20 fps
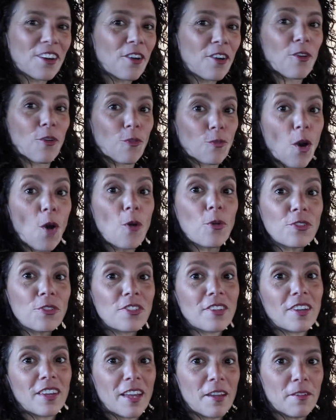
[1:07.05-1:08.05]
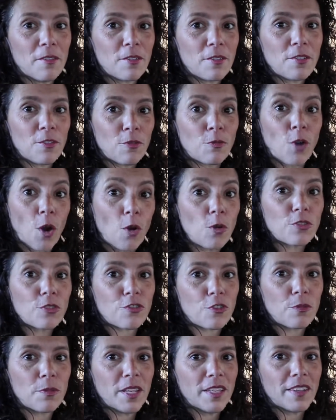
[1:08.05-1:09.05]
It rose
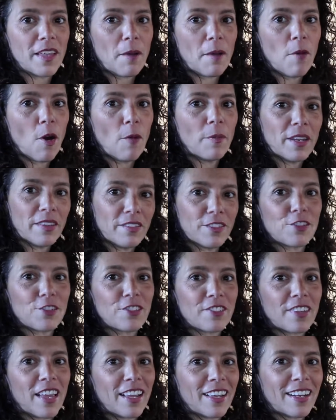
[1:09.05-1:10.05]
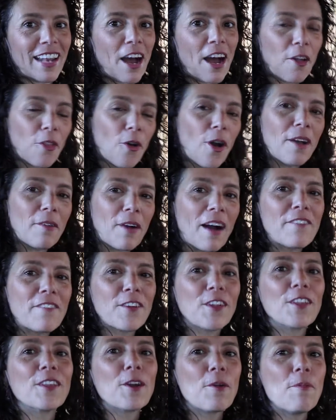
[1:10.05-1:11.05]
for me in that moment, even just saying it now, although I
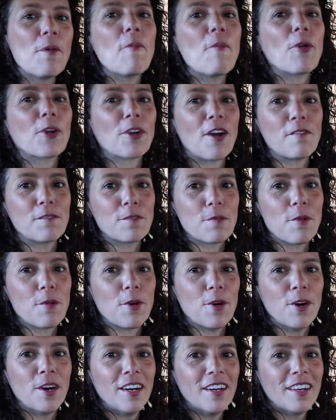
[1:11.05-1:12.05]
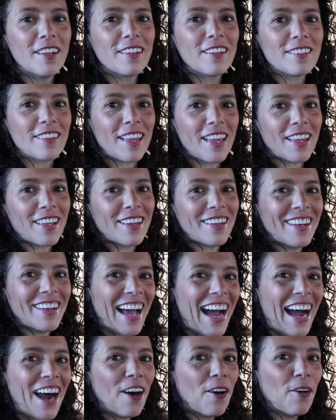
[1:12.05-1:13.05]
feel a little bit more comfortable saying it
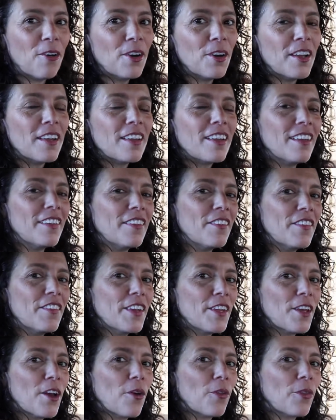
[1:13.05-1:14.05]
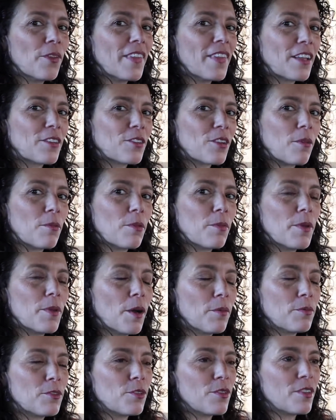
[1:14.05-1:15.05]
now in the video, that's what I'm going to be
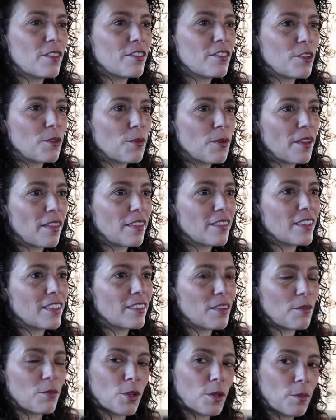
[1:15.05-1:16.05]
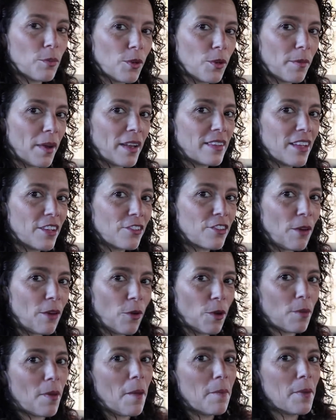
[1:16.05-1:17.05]
up to this year. One of the things I'm really putting my attention on,
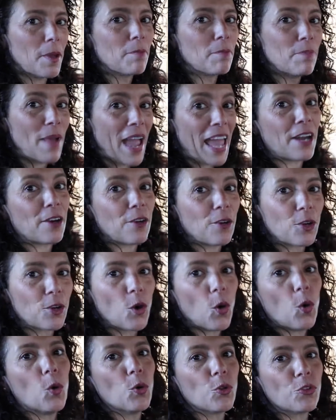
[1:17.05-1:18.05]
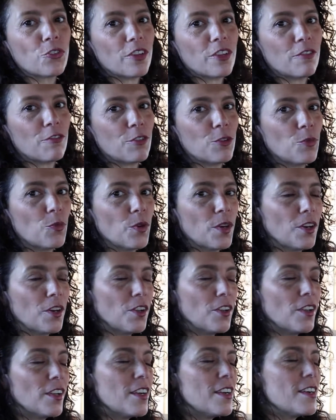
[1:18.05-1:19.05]
one of my big banner goals, if you
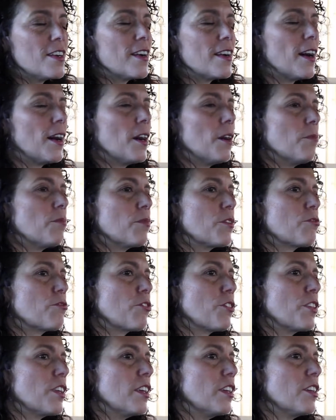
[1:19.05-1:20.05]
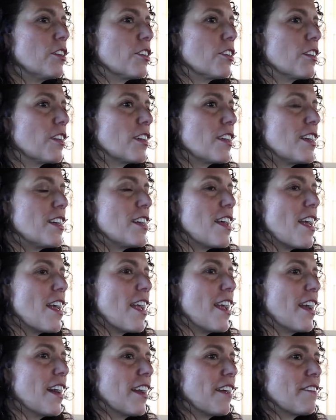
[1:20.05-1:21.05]
will, for the year.
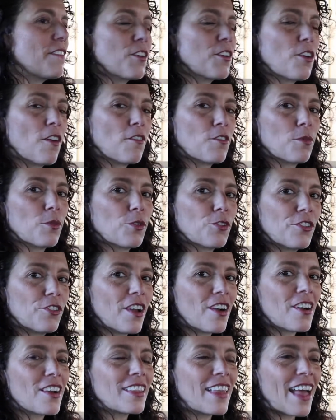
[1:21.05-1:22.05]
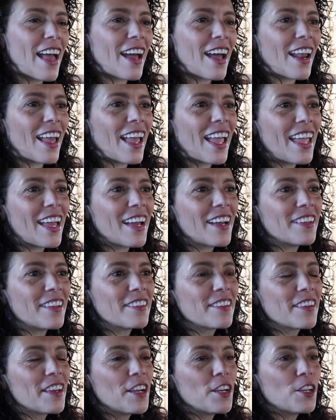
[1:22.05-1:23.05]
And I feel comfortable sharing that.
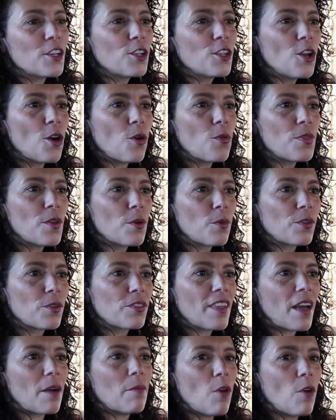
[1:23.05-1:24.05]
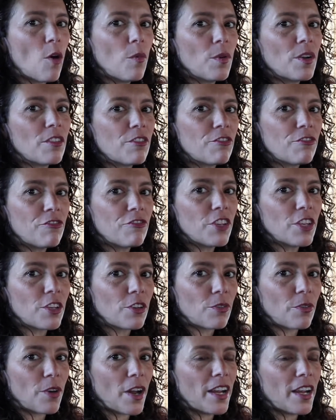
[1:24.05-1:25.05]
And there was that moment of
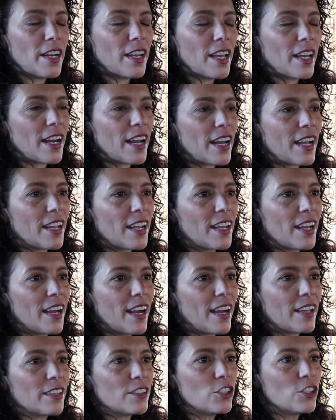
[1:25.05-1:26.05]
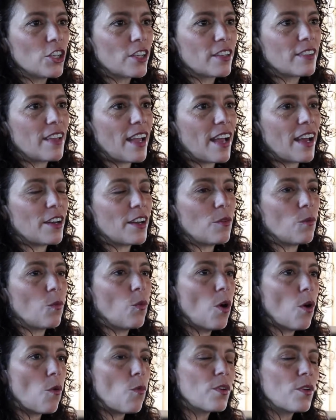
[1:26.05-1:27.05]
fear, right? And I looked at
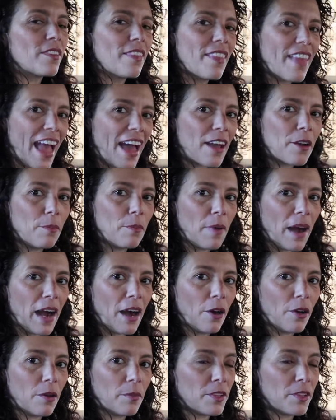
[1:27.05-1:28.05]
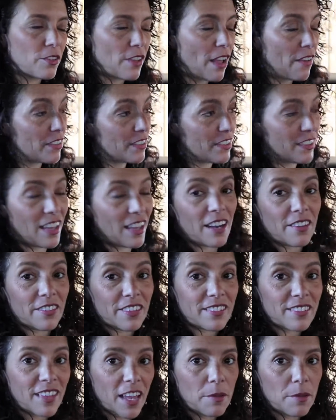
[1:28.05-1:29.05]
what was that about. I mean, there's obviously a lot of
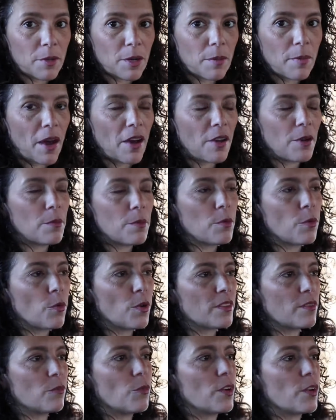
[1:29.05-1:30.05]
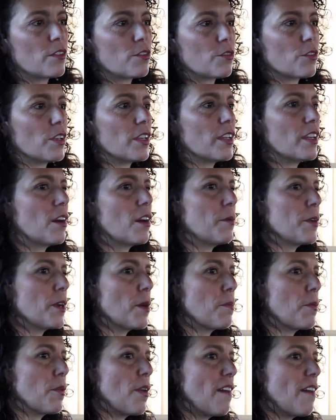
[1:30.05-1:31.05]
excitement about it, but what it's really coming
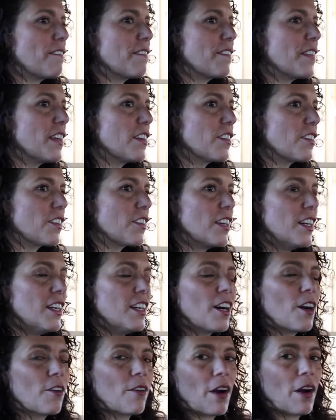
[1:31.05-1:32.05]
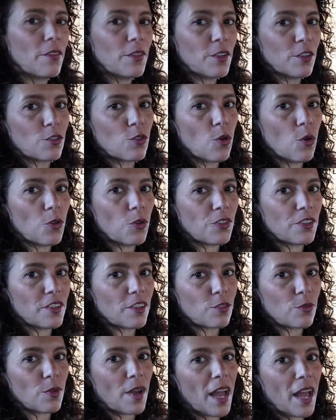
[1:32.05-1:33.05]
up around fear around these goals. And
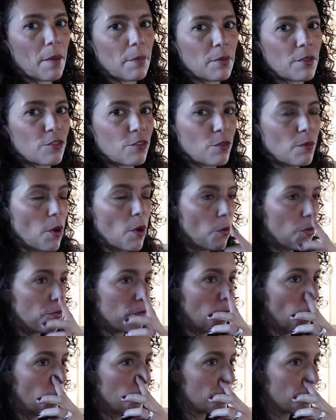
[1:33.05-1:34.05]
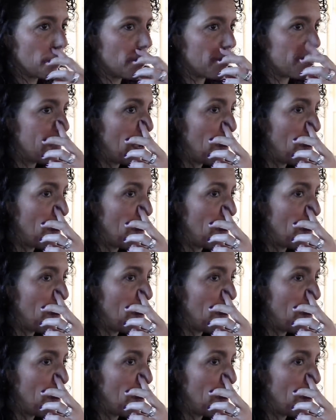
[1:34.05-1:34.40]
this is what happens for most of us.